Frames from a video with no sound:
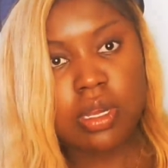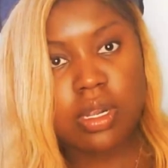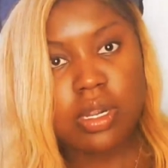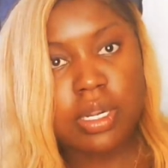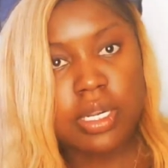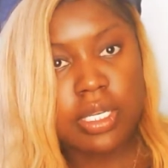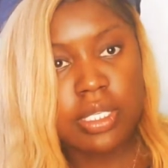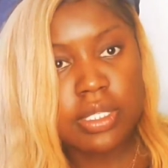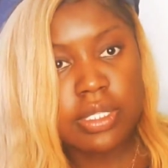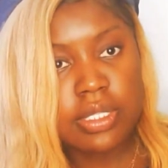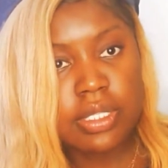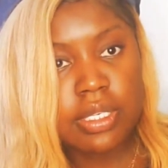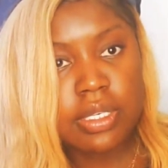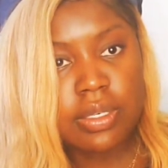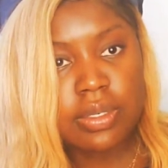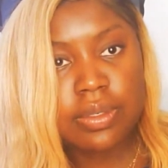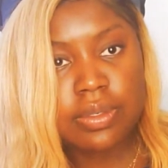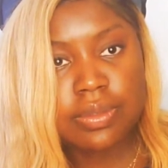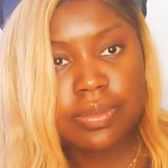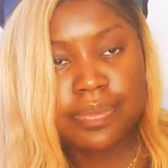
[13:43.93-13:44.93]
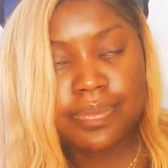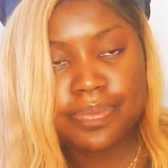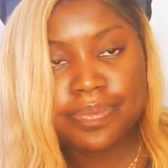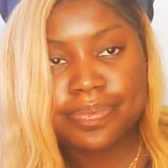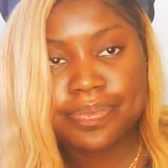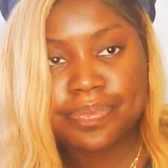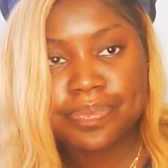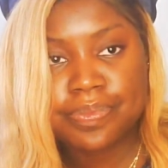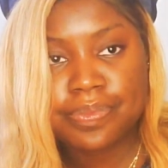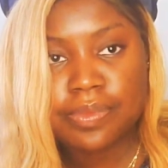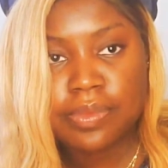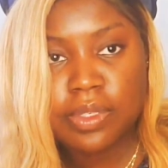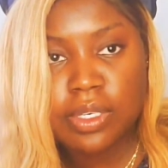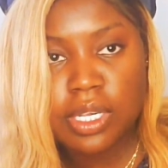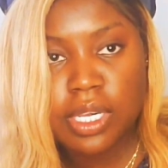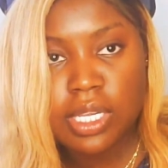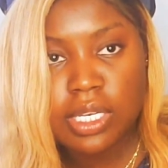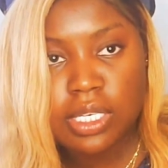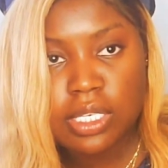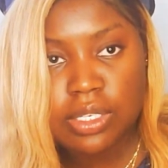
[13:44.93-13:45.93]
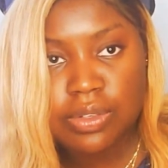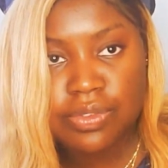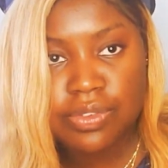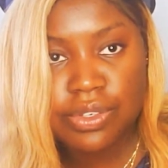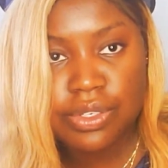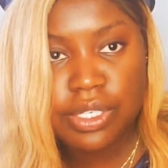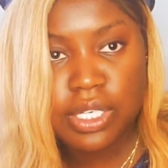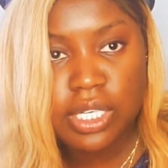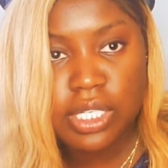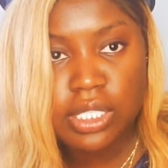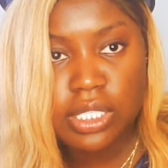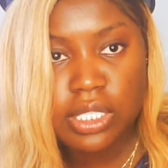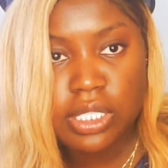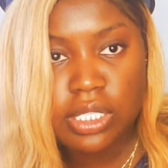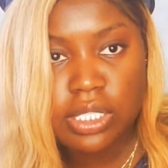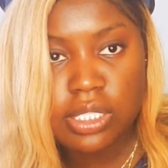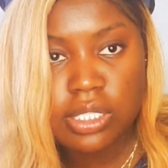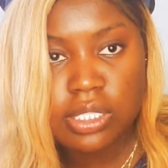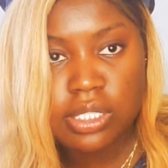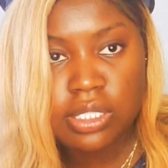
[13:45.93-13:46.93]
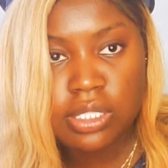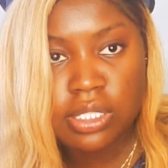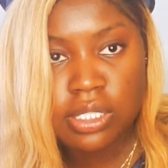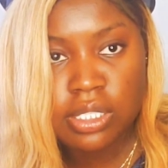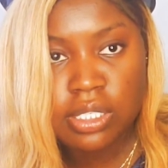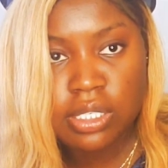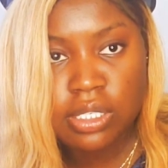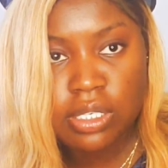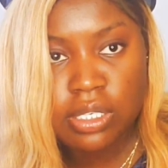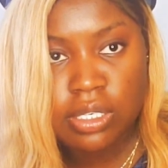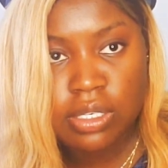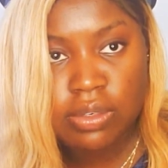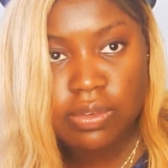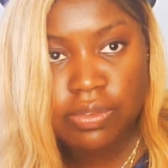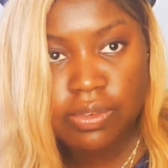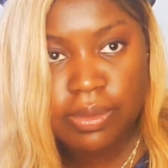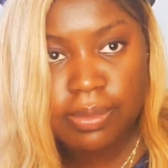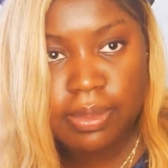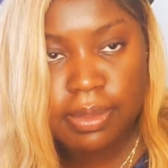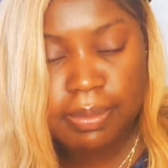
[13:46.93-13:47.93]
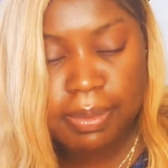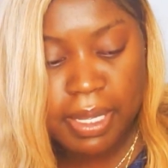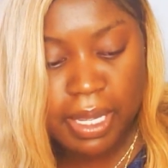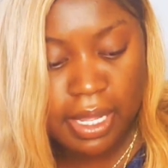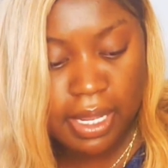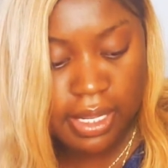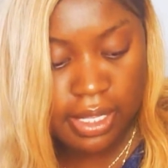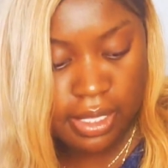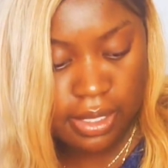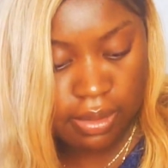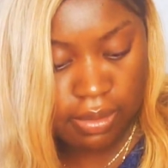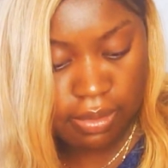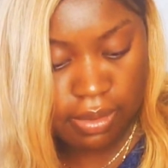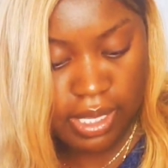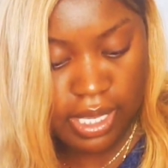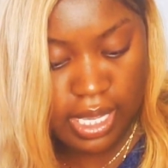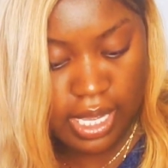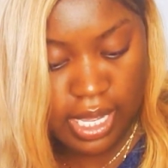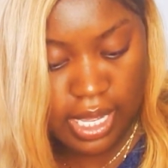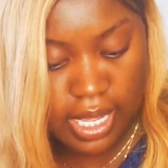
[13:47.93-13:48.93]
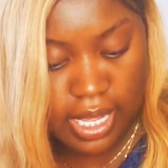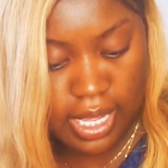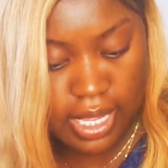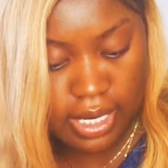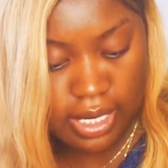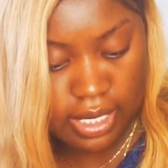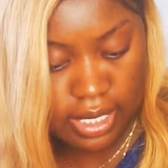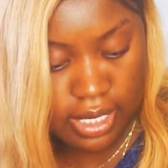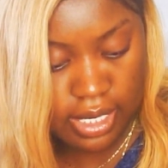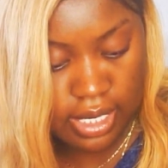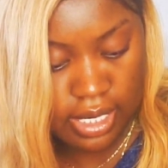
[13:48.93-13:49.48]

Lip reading: Alright, so I did a few colors from the palette. We got,